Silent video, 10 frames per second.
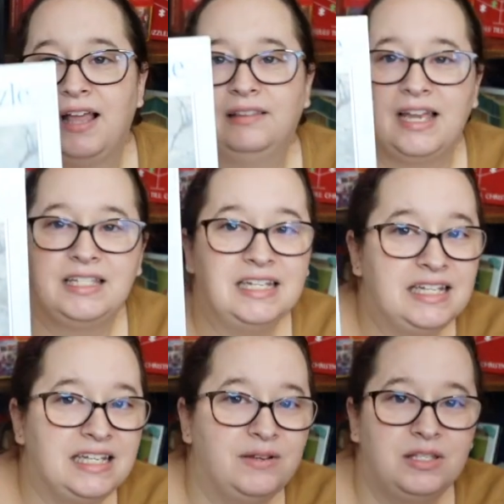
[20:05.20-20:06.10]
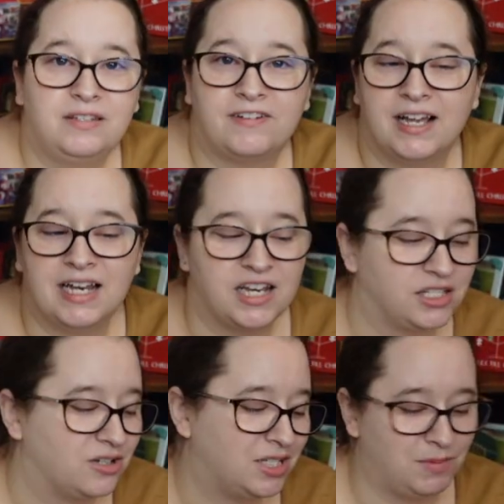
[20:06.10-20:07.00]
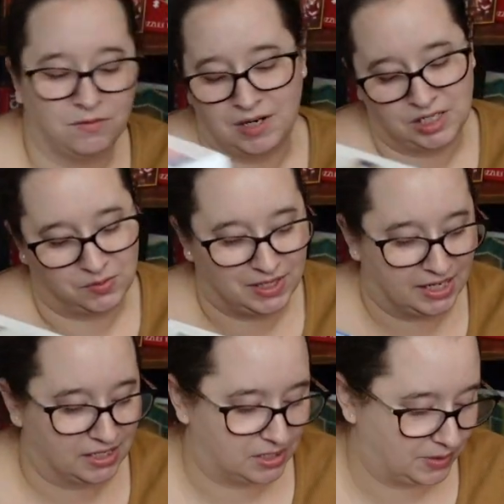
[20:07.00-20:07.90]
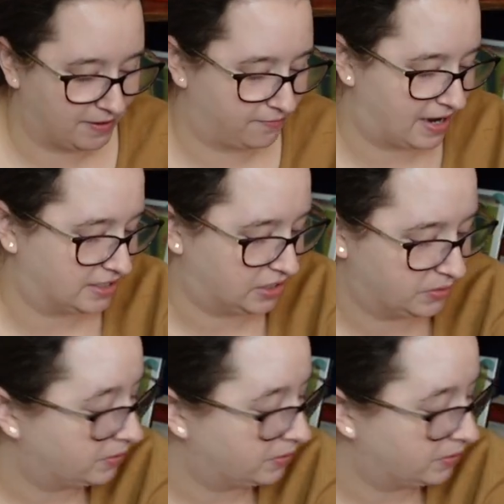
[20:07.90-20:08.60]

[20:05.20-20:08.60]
I liked it. It was fun. I just don't see me redoing it so I can find a new